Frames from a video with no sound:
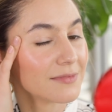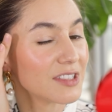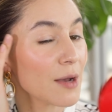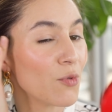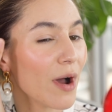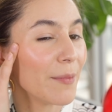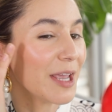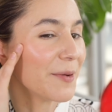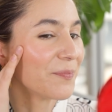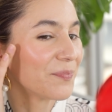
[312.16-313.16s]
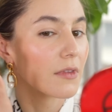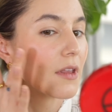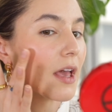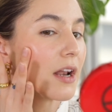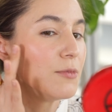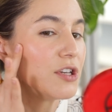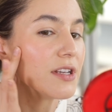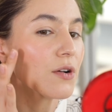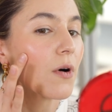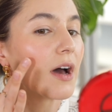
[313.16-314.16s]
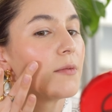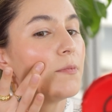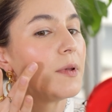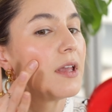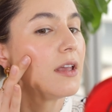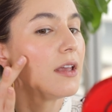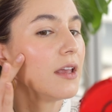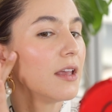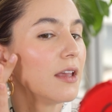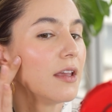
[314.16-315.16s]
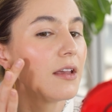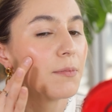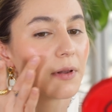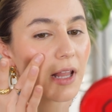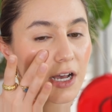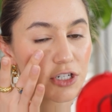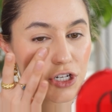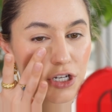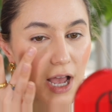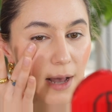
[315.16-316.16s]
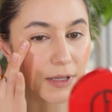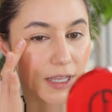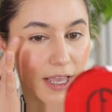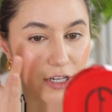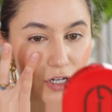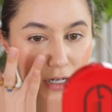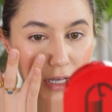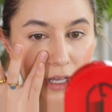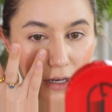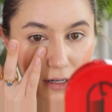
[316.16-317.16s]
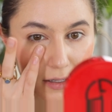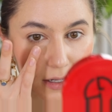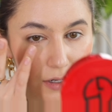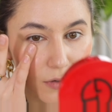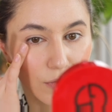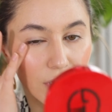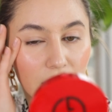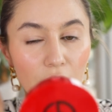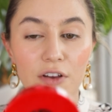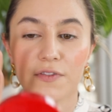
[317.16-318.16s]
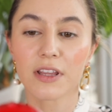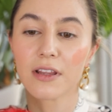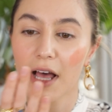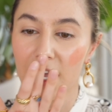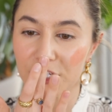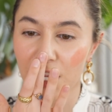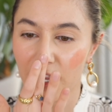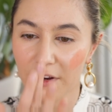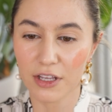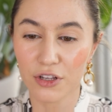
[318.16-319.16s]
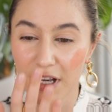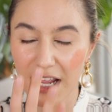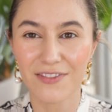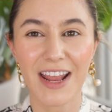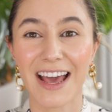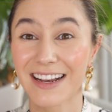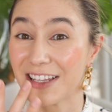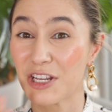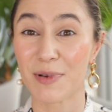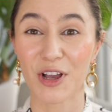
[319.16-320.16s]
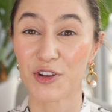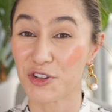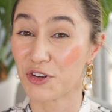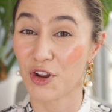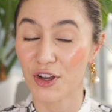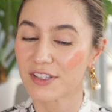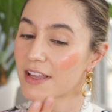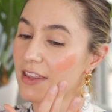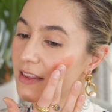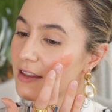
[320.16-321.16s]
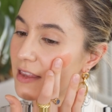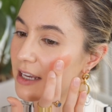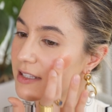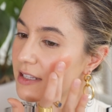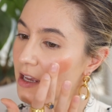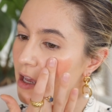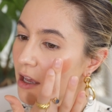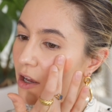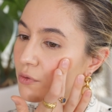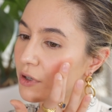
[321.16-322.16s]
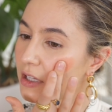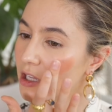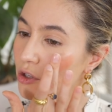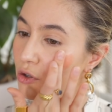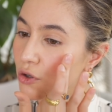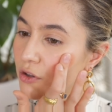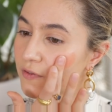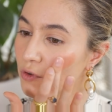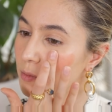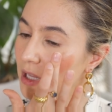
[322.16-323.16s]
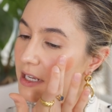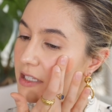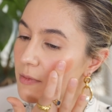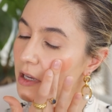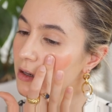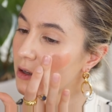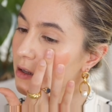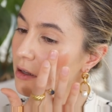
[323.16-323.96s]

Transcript: double whammy. And I'm using quite a big blush application here, really over the larger area. You can even add a little bit on your nose. I think that that's a really youthful placement.